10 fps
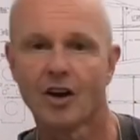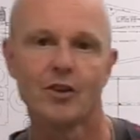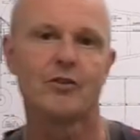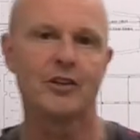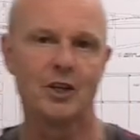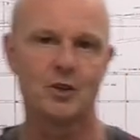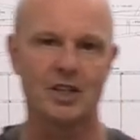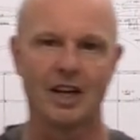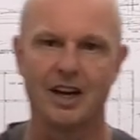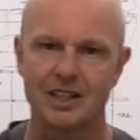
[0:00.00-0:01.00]
on the
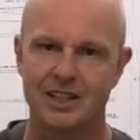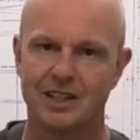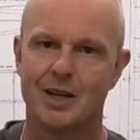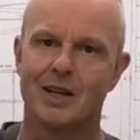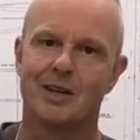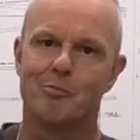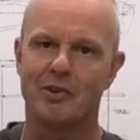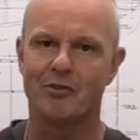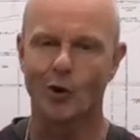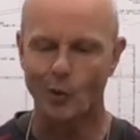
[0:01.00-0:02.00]
fuselage
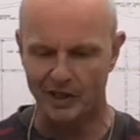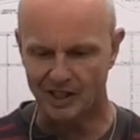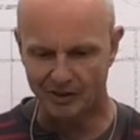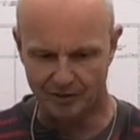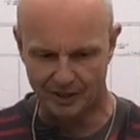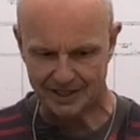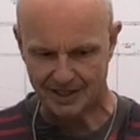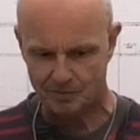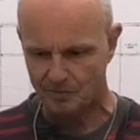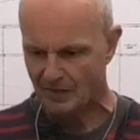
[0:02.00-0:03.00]
before we cover it.
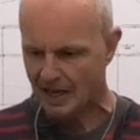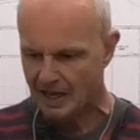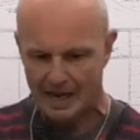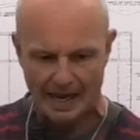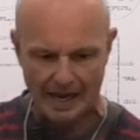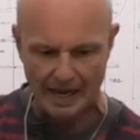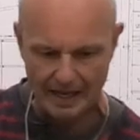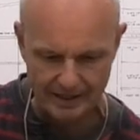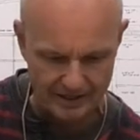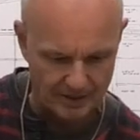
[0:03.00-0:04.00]

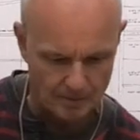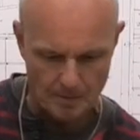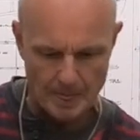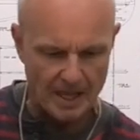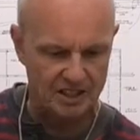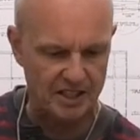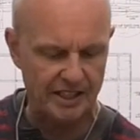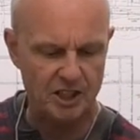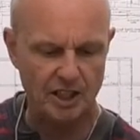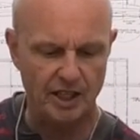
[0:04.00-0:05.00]
And
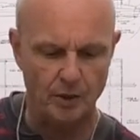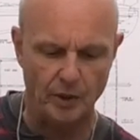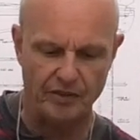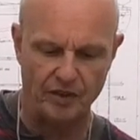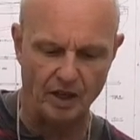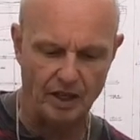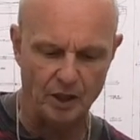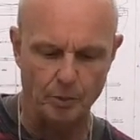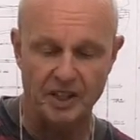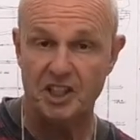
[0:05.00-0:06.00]
essentially we've got a
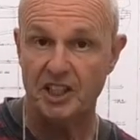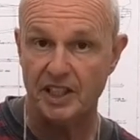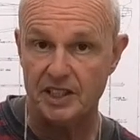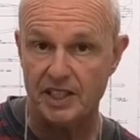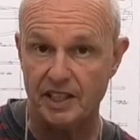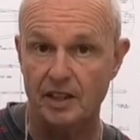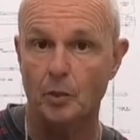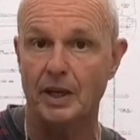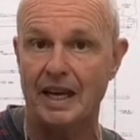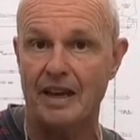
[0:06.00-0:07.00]
little bit of sheeting that
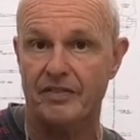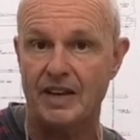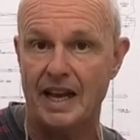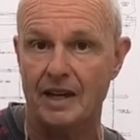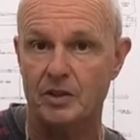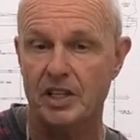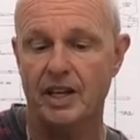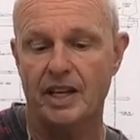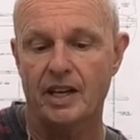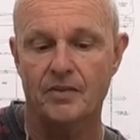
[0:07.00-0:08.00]
we left out
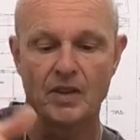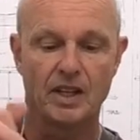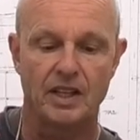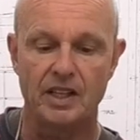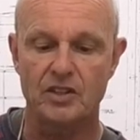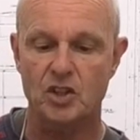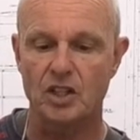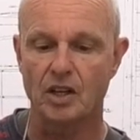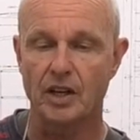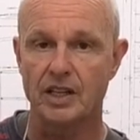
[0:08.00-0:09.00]
here either
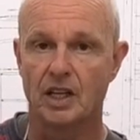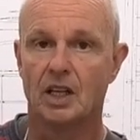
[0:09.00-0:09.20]
side